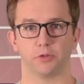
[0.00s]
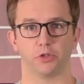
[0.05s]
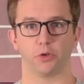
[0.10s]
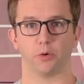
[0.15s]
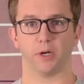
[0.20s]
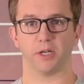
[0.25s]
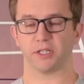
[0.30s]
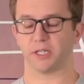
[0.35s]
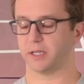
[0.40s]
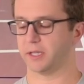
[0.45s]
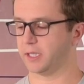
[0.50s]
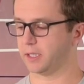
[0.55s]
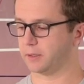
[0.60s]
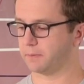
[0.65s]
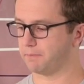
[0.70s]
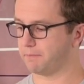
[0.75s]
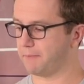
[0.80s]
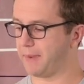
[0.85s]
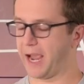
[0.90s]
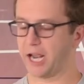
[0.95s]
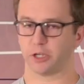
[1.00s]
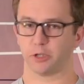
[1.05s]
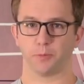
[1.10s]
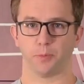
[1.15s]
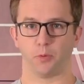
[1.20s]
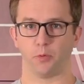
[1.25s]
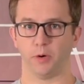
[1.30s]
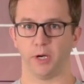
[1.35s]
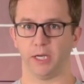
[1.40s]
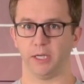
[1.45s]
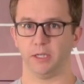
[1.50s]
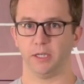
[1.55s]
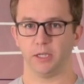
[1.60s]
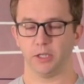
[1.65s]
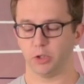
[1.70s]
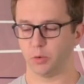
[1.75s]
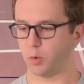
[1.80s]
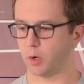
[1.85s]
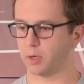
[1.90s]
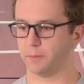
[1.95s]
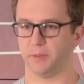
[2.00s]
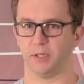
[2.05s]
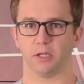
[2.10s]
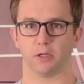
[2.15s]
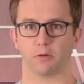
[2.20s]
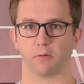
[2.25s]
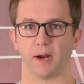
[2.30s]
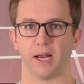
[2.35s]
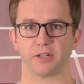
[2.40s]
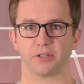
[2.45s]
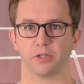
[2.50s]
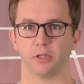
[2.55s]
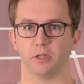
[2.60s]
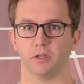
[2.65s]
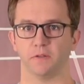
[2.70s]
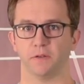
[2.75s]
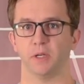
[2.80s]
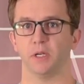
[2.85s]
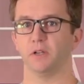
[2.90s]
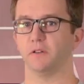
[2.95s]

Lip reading: choice. I think match point, you want to be aggressive,